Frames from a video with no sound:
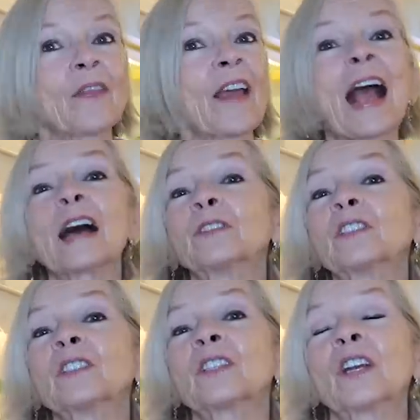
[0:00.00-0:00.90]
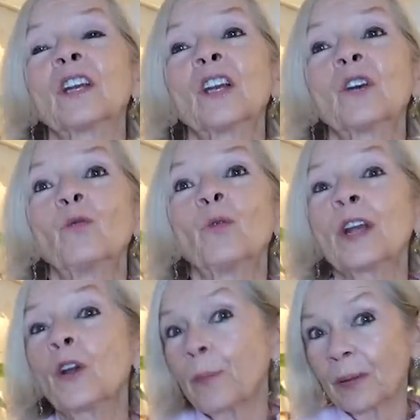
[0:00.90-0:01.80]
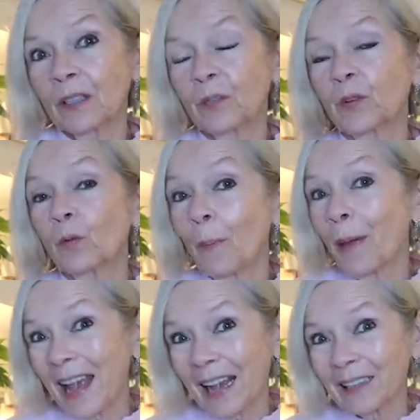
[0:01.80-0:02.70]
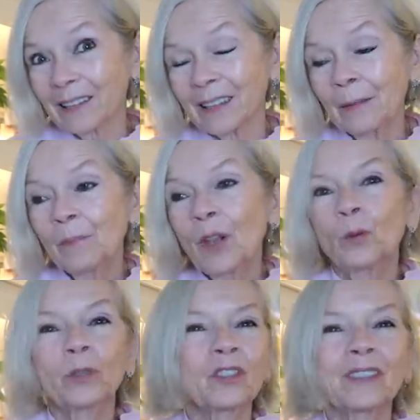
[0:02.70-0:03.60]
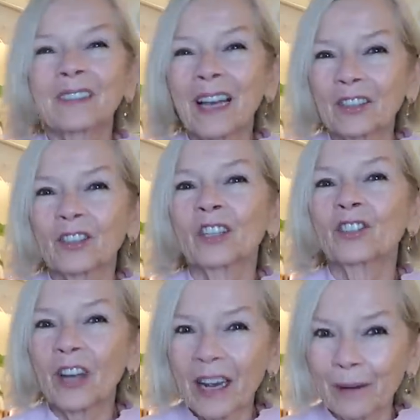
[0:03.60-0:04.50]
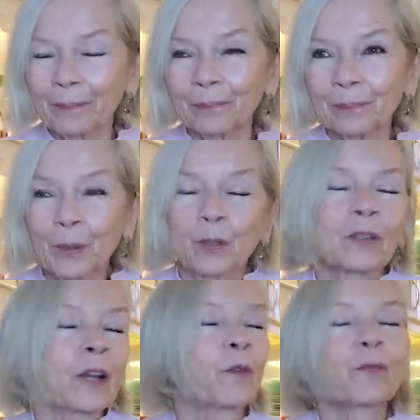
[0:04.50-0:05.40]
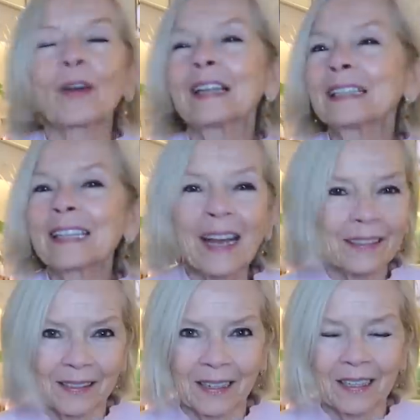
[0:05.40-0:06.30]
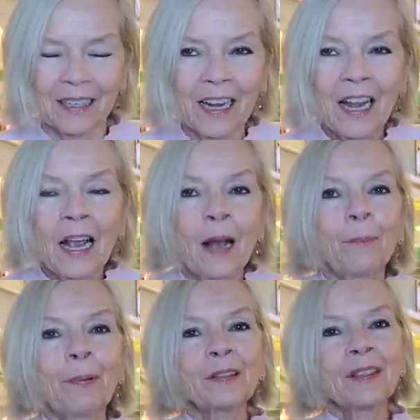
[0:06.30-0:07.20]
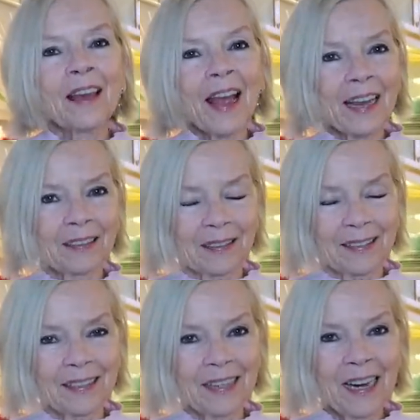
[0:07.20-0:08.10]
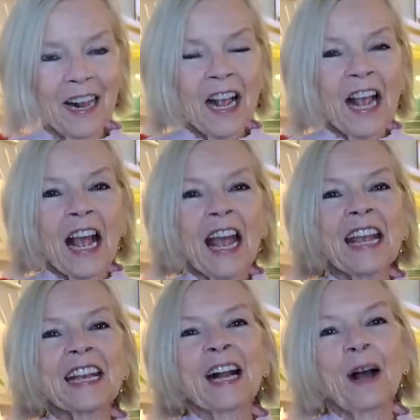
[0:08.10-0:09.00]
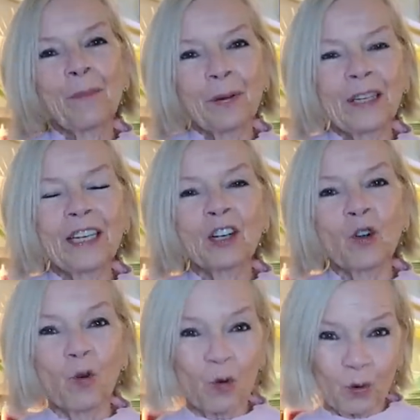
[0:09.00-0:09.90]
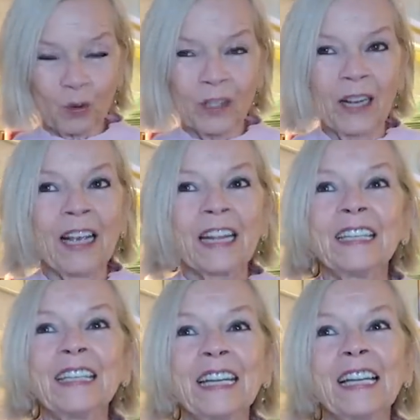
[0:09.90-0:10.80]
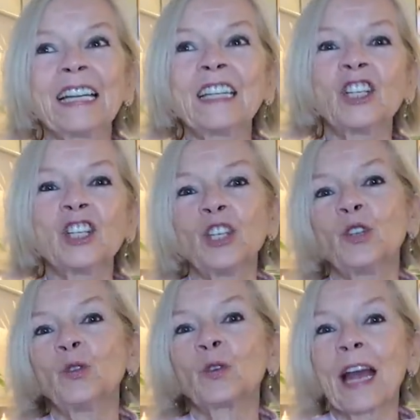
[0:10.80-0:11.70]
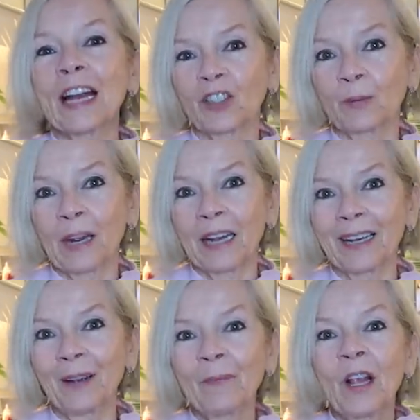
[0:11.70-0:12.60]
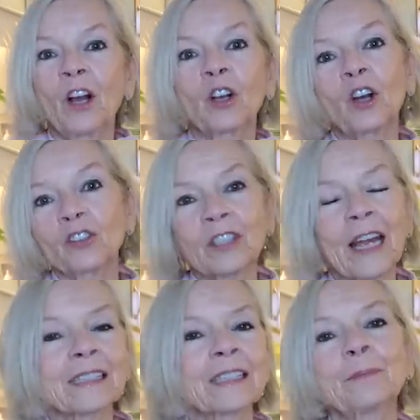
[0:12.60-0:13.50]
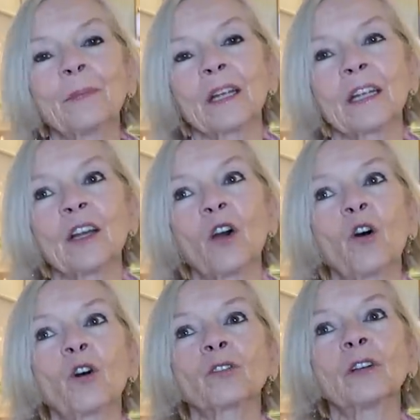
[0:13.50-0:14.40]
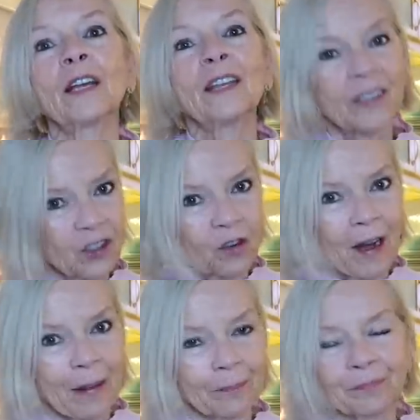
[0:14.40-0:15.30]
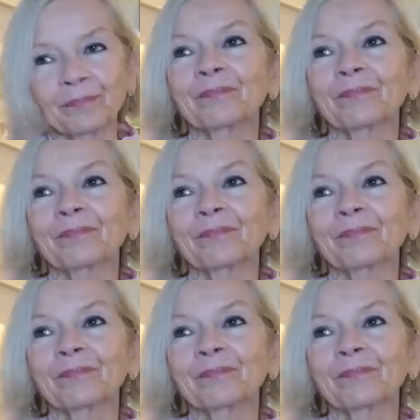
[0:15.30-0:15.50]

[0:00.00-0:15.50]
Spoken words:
and they haven't reopened for repairs, which is such a shame because they were fantastic. But then a company called Nearly New Cashmere contacted me on Instagram.